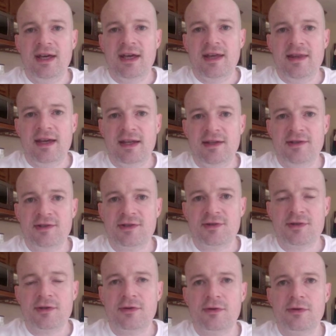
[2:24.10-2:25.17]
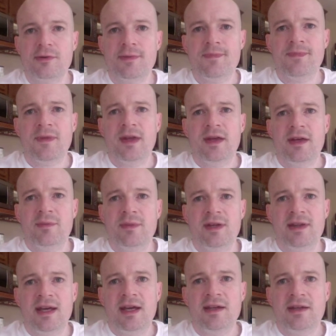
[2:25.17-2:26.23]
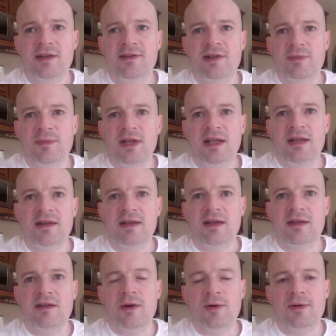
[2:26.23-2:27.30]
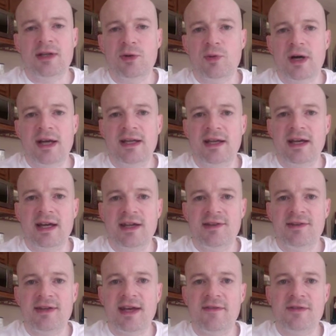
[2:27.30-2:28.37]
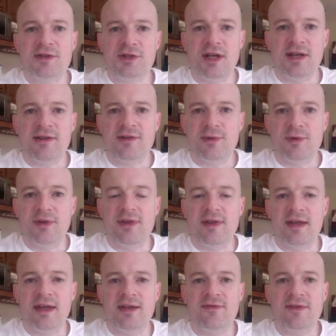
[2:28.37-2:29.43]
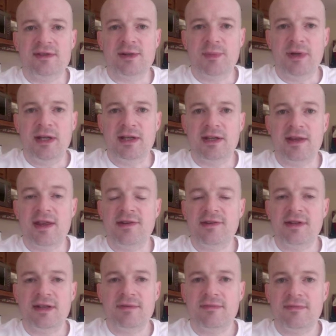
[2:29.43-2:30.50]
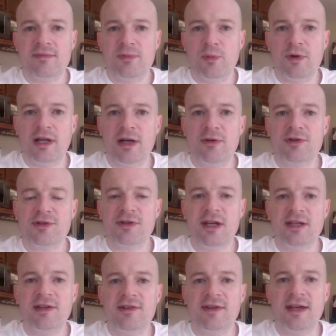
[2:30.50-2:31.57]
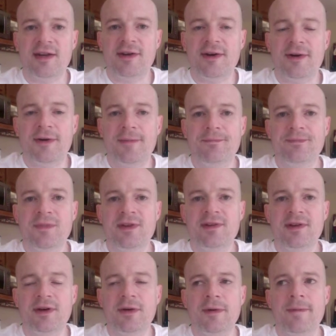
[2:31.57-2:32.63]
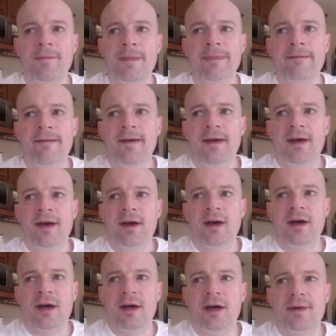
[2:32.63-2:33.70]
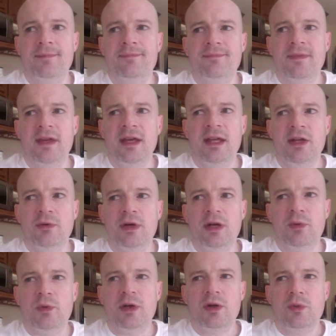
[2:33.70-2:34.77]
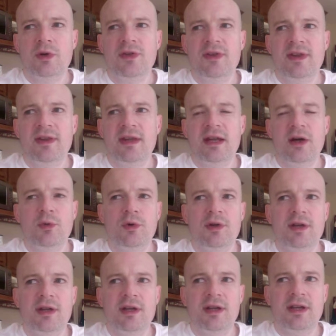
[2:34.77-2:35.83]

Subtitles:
that is true, but that doesn't mean that only white guys have a chance with a Filipino. That's not what I was trying to say at all. So, uh, anyway, one thing that I would